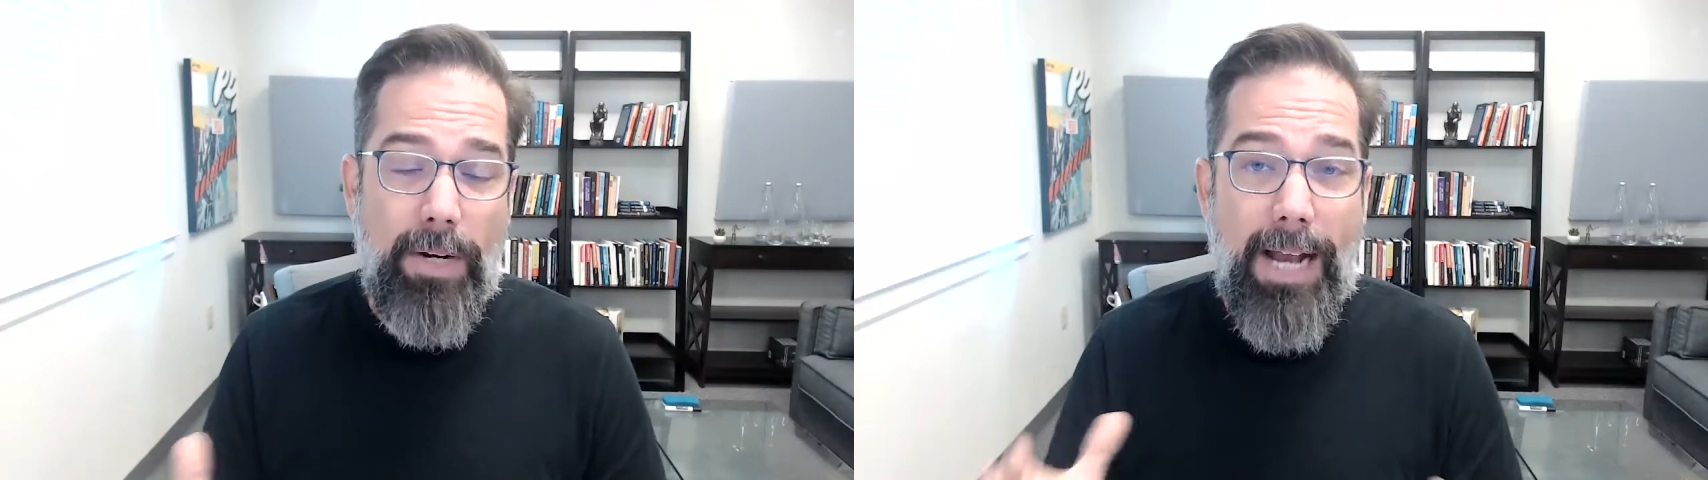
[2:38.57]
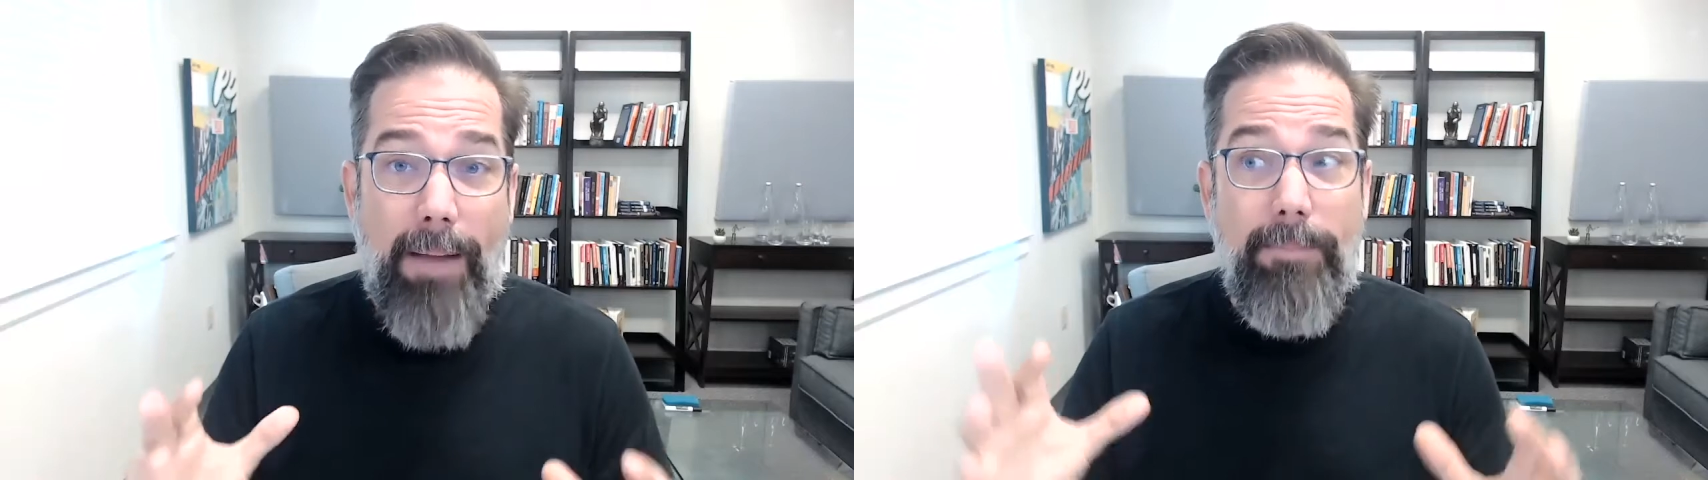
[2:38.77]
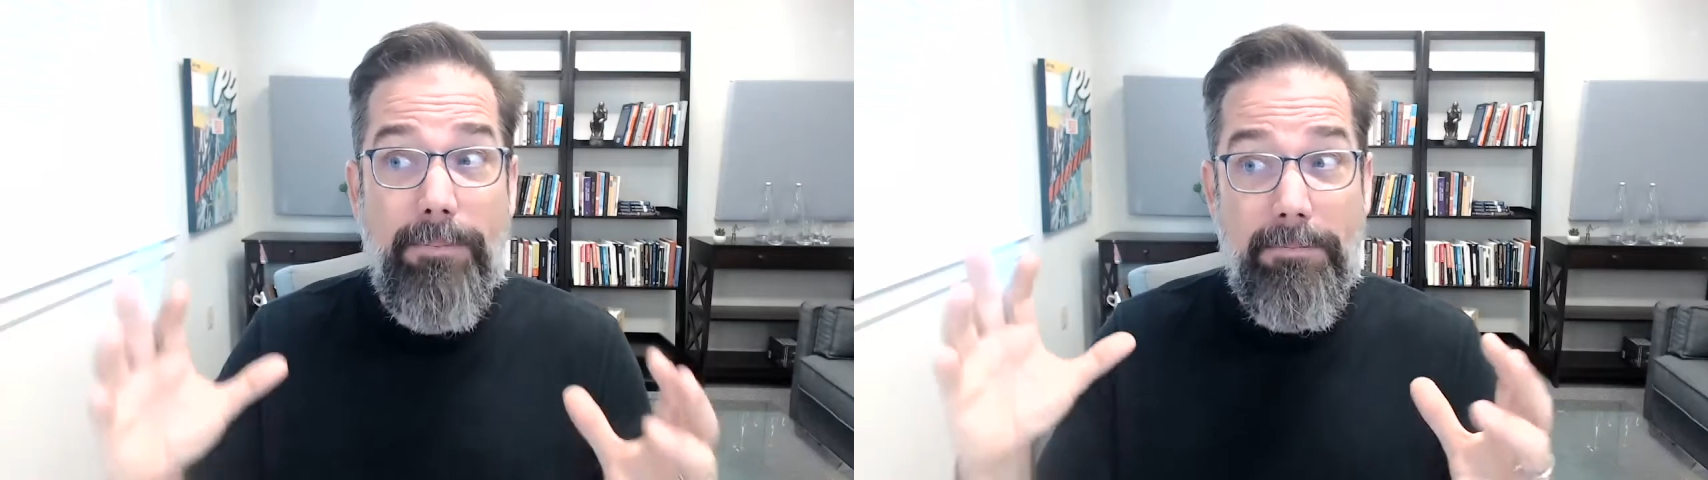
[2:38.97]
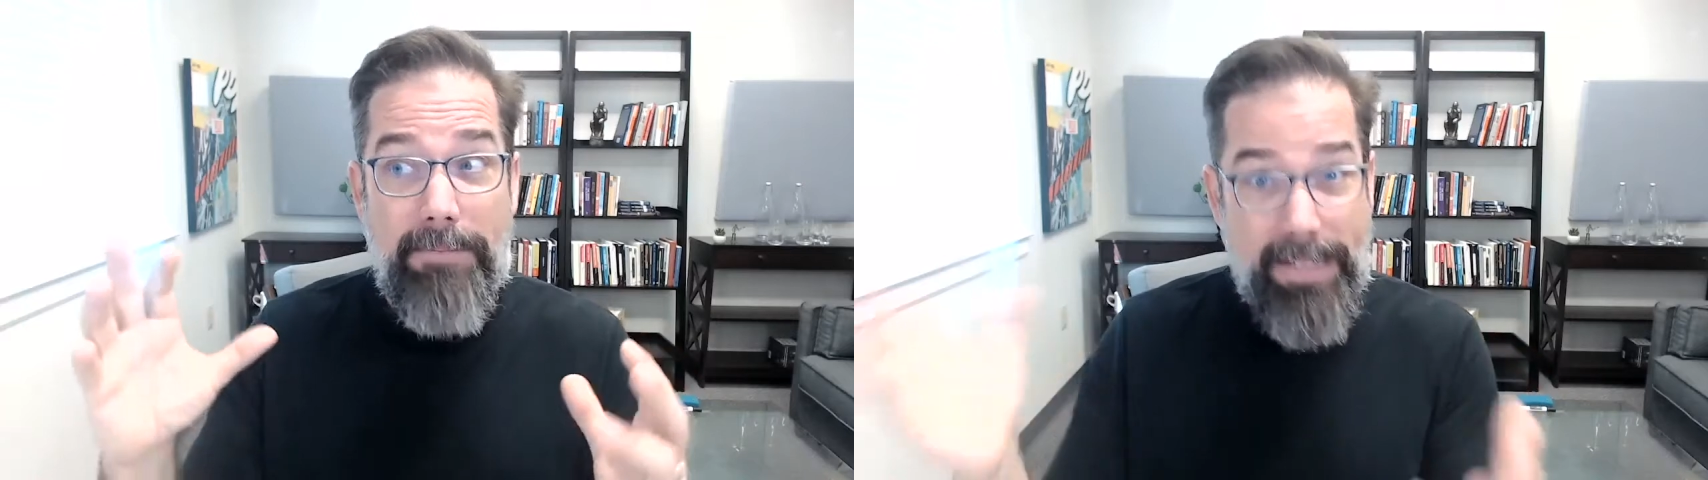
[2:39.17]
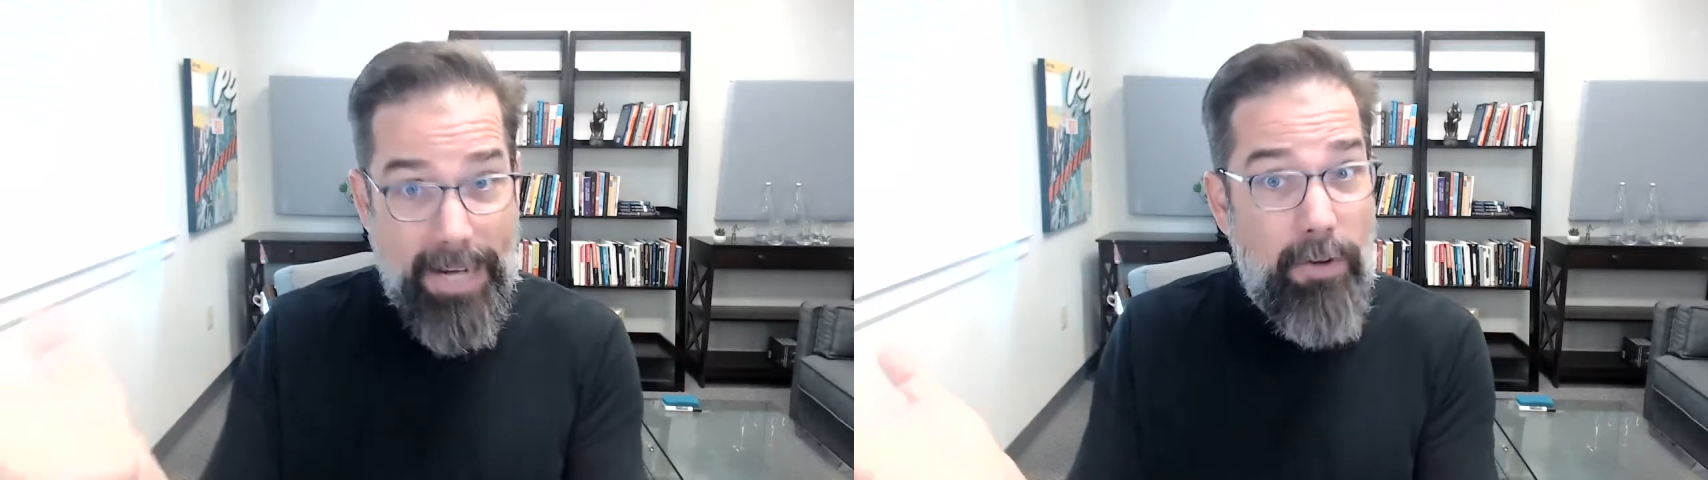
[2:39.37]
And I'm
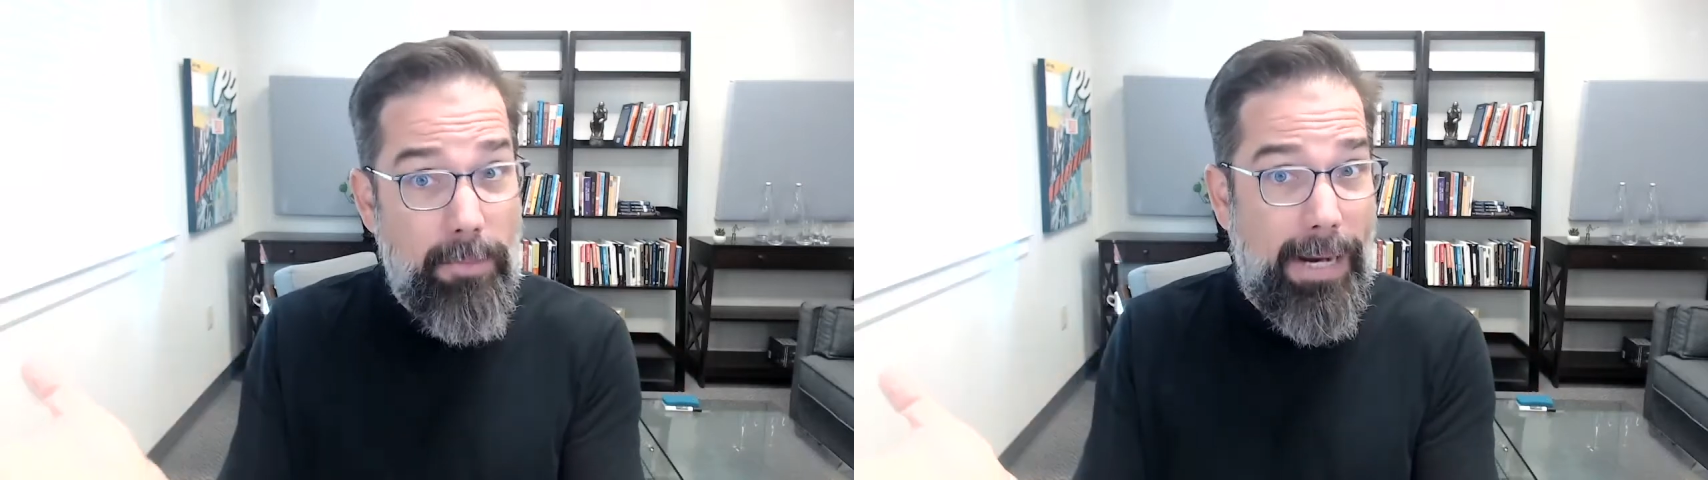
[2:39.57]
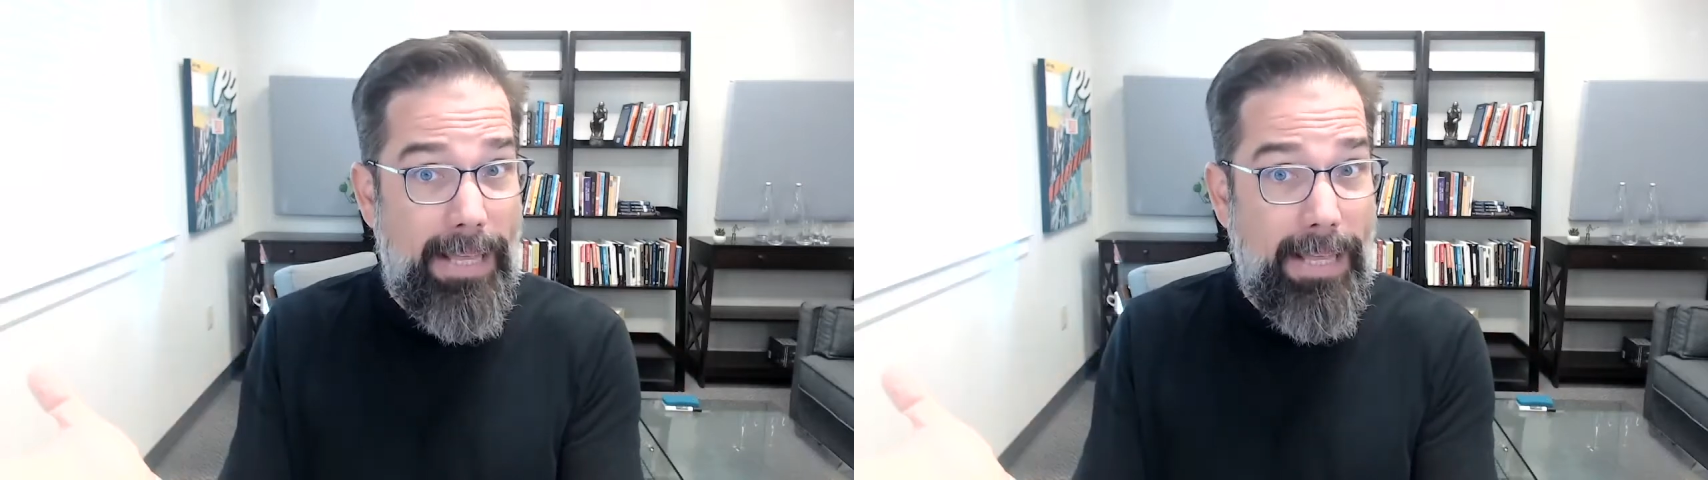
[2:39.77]
scared by